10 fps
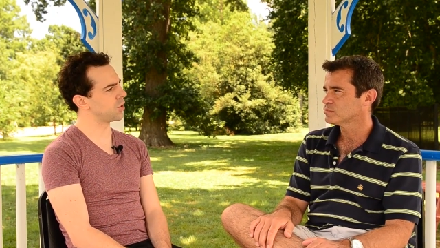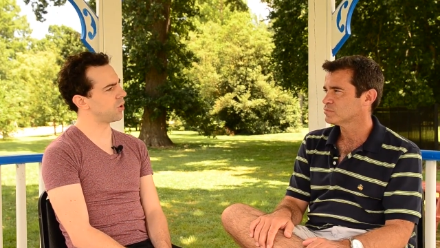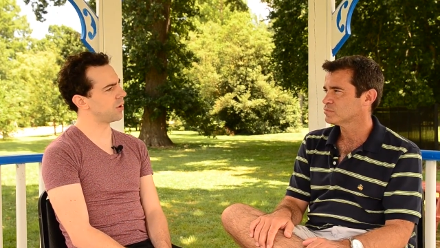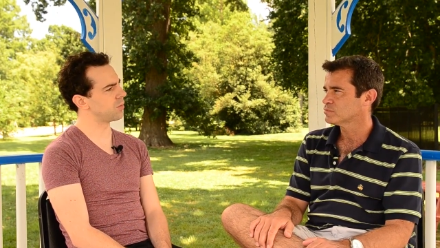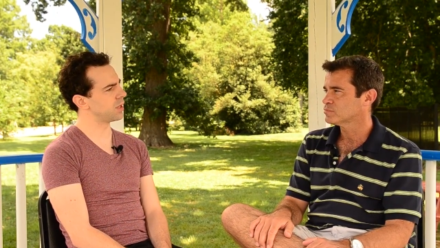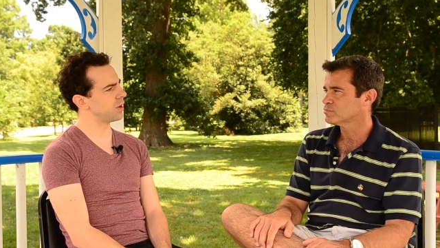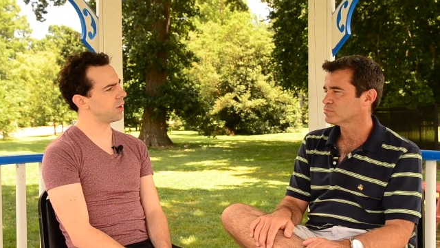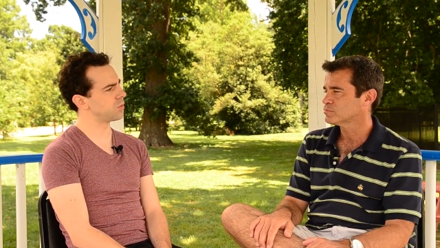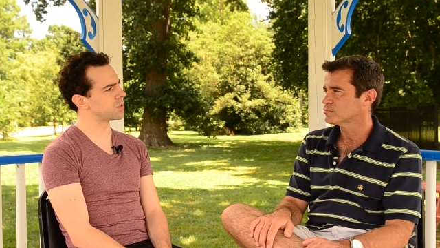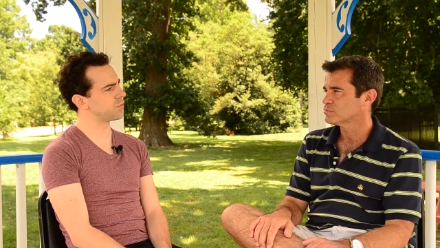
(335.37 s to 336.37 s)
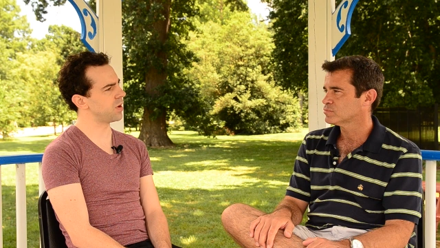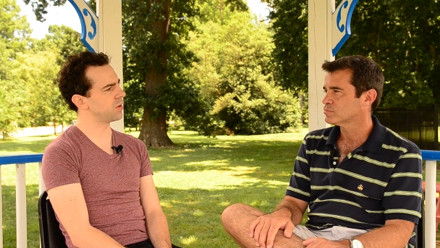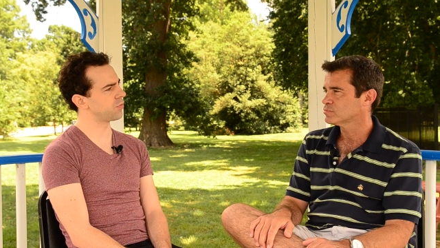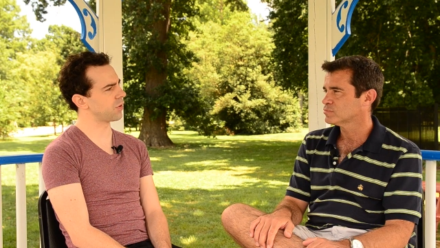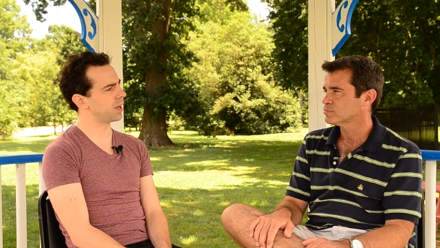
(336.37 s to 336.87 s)
Speaker 1: You know, I, it was
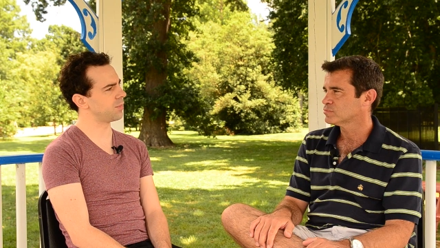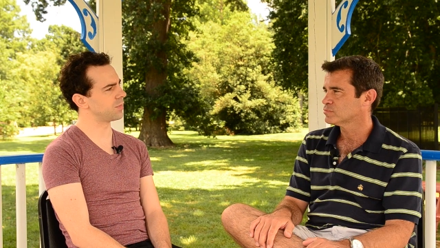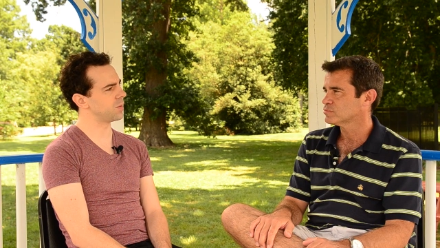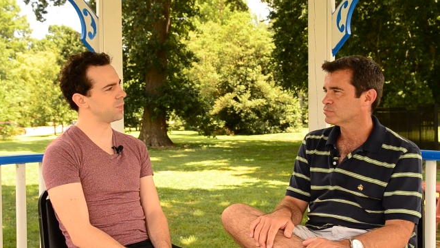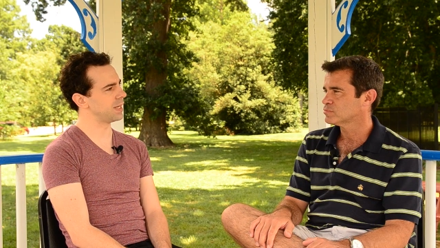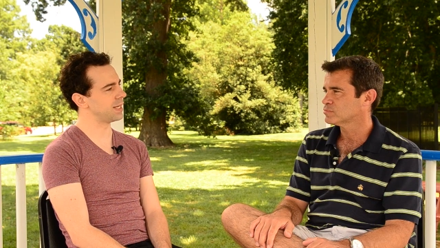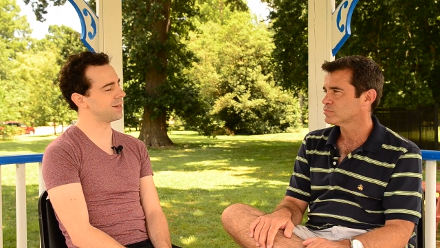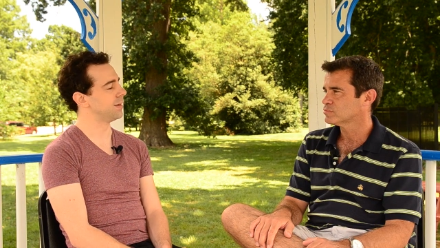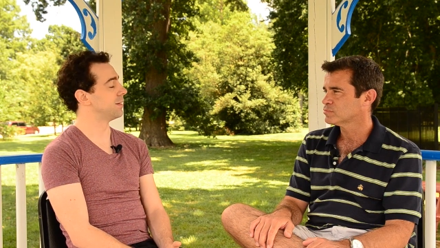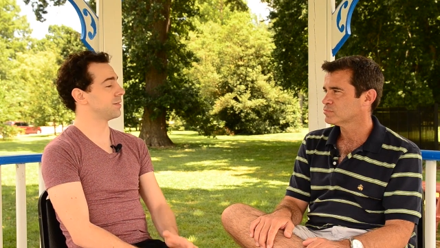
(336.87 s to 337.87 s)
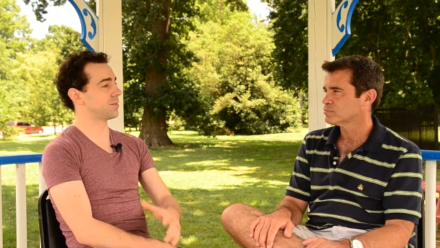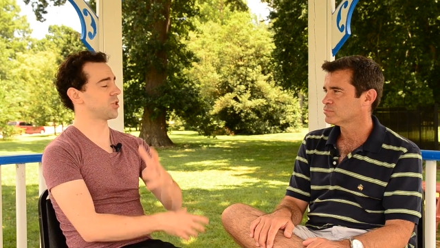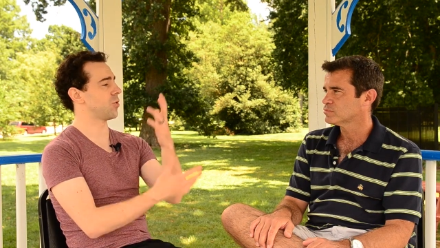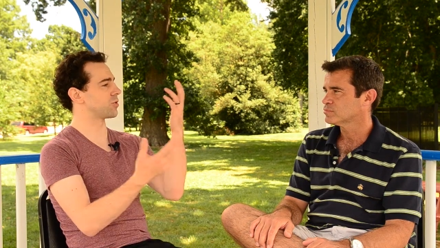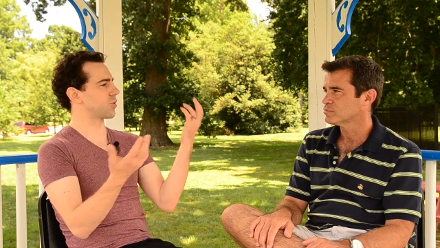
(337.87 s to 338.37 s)
fun for him to be
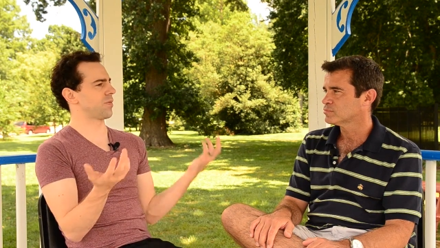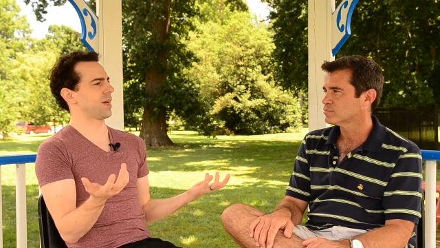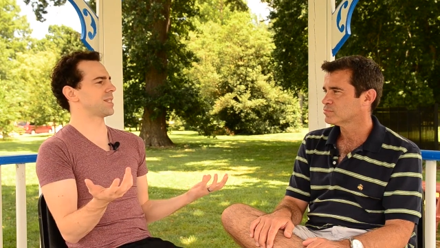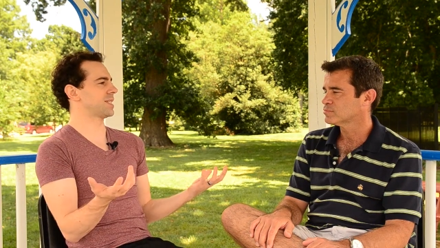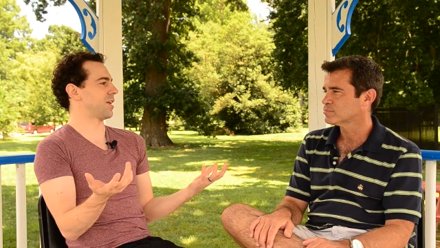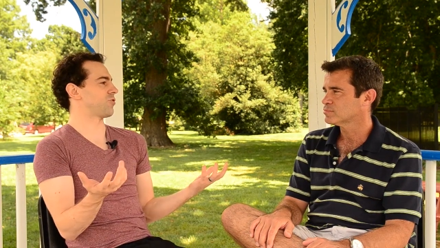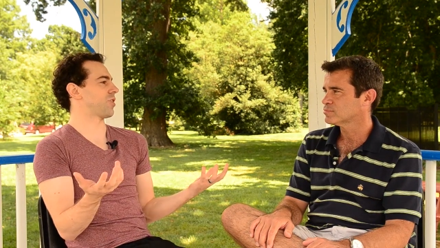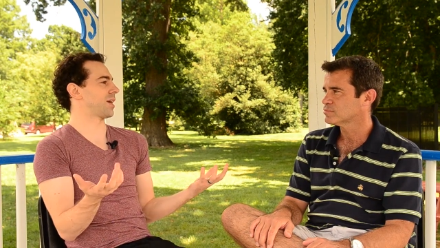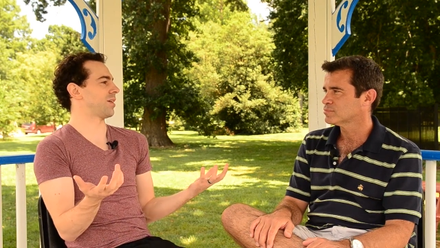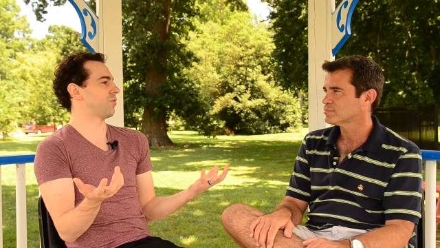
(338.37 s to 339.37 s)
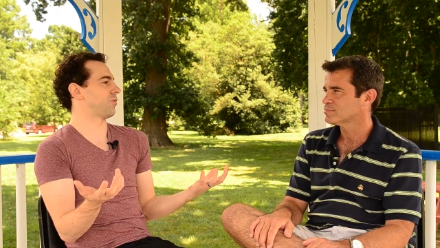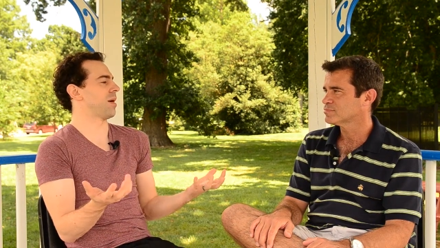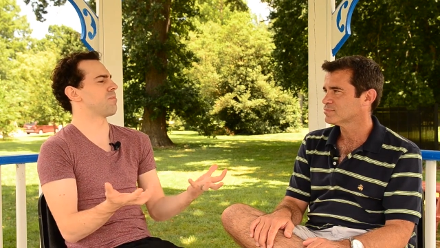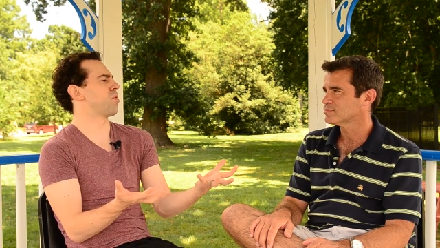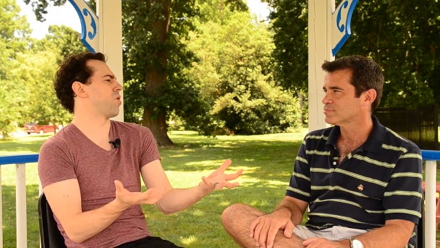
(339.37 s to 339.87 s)
so sort of eccentric and
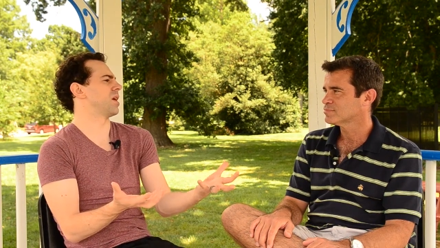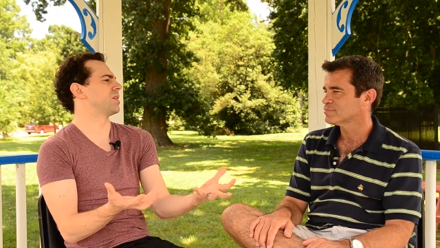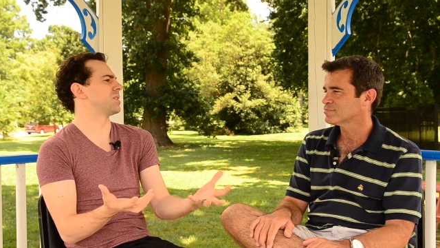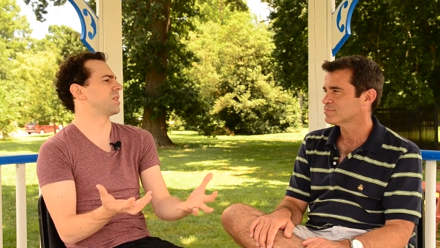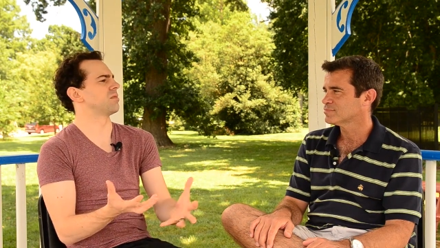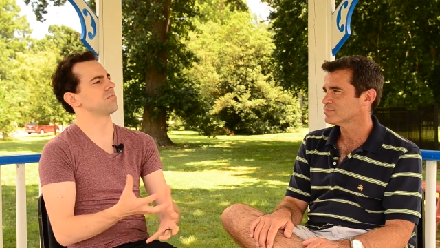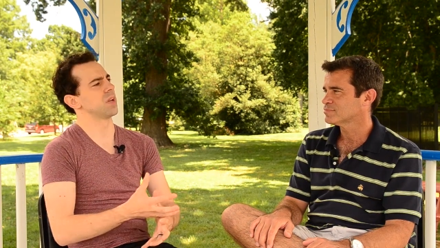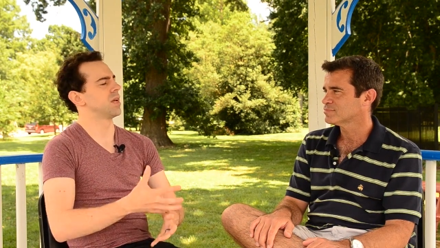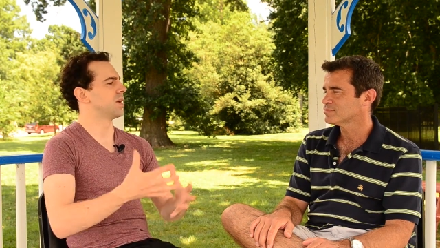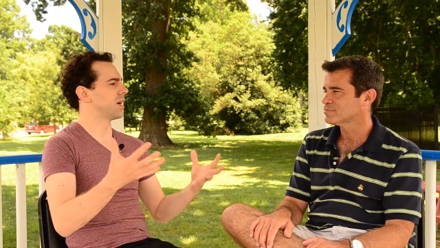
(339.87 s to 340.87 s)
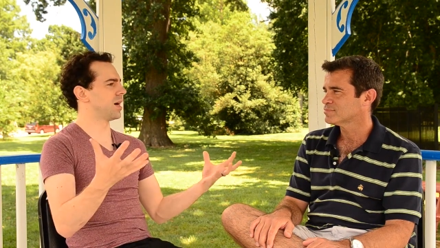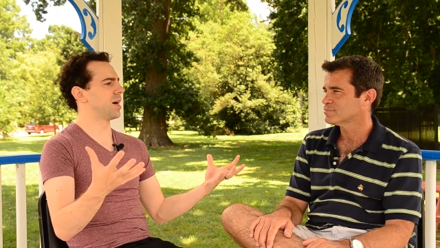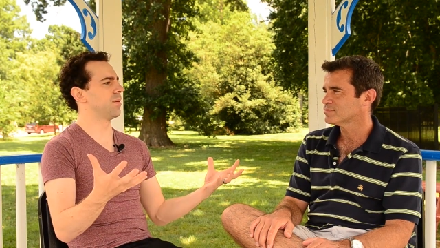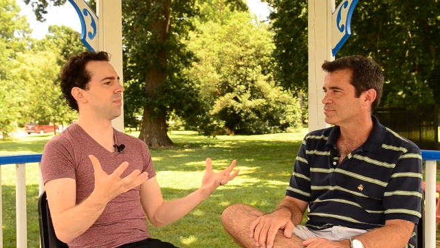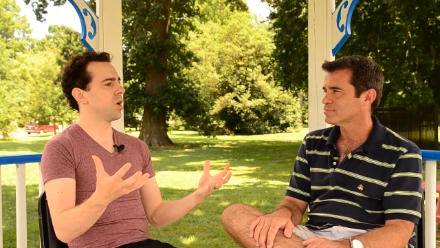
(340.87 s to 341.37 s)
flamboyant and
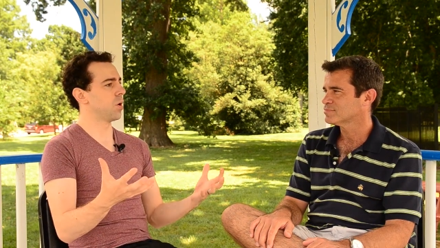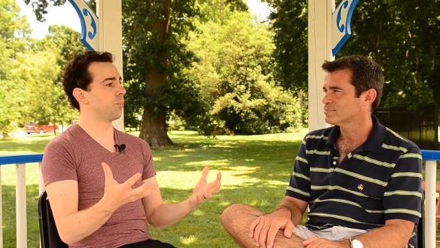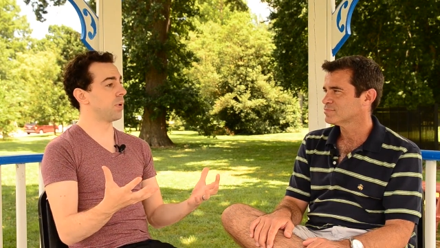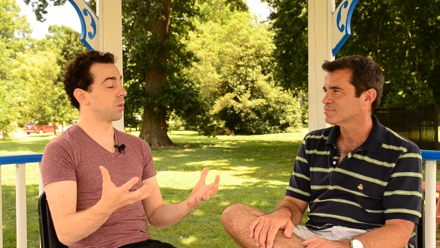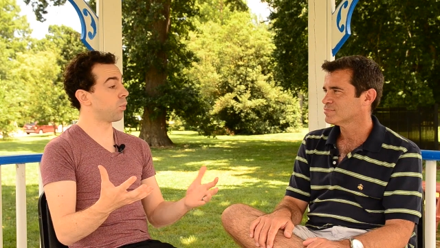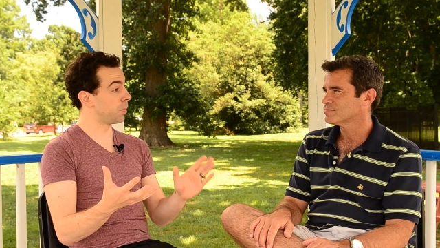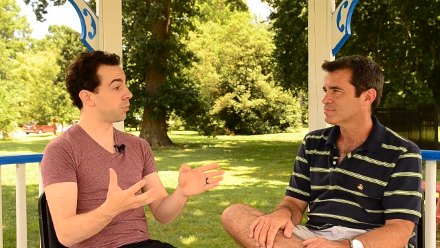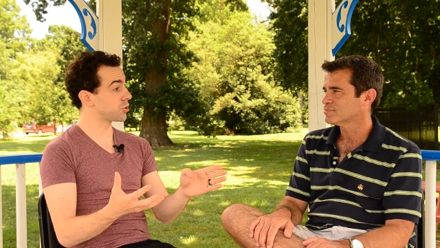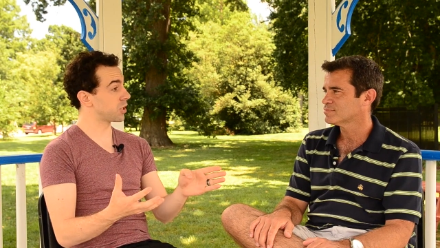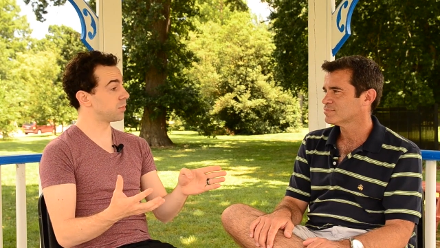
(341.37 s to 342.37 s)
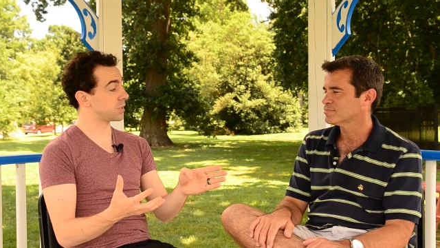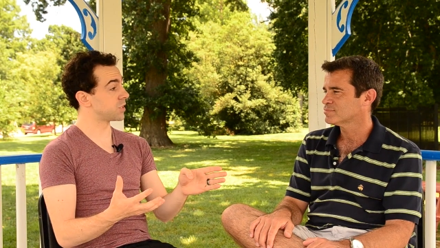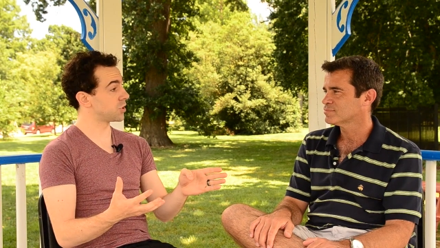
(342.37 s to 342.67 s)
um, but when push comes